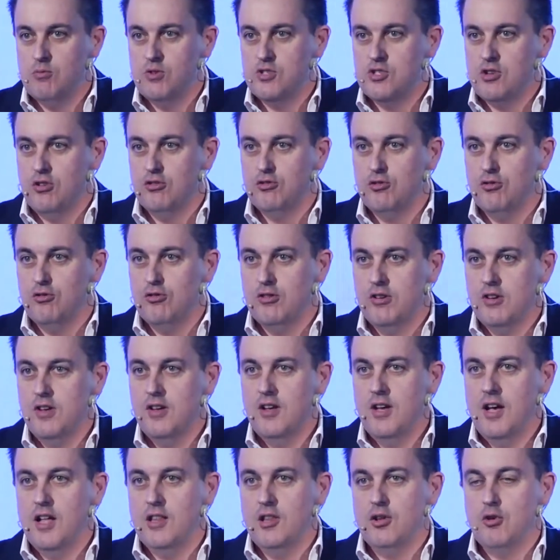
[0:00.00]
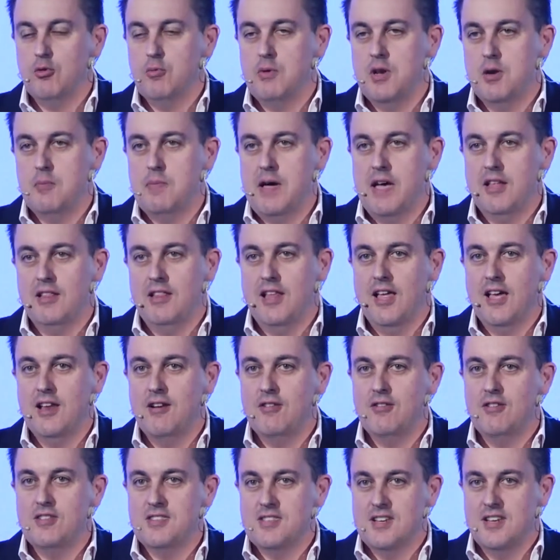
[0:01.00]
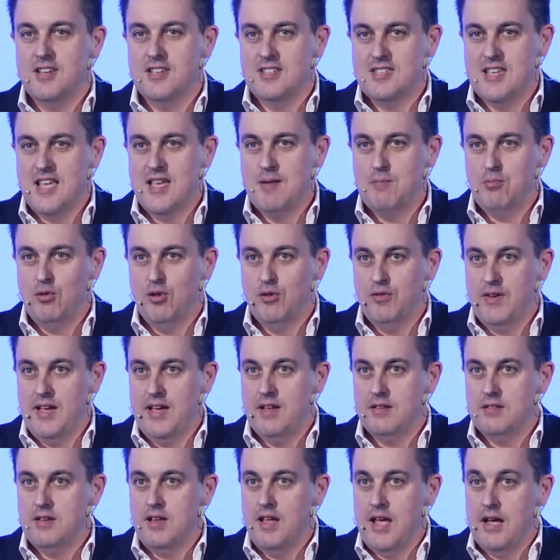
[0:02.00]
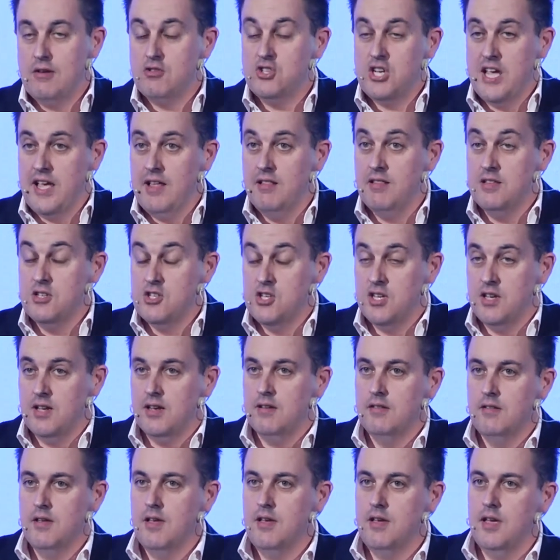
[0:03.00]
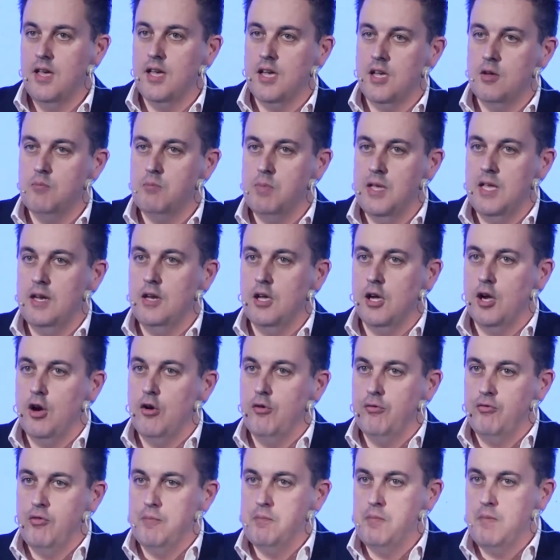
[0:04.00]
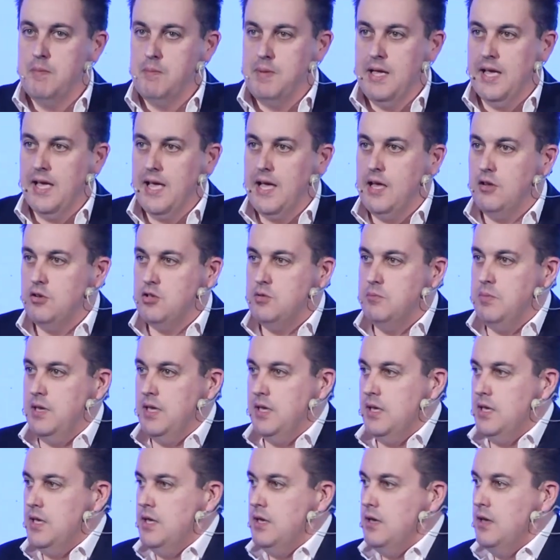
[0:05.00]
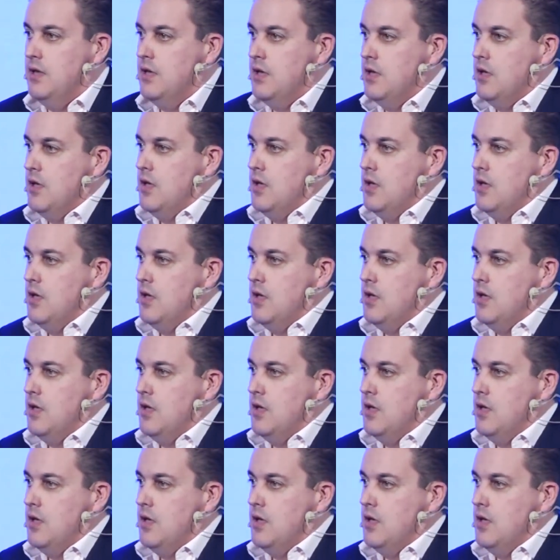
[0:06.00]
which I'll talk a little bit about later as an example of how challenging it can be to go from being out to being in.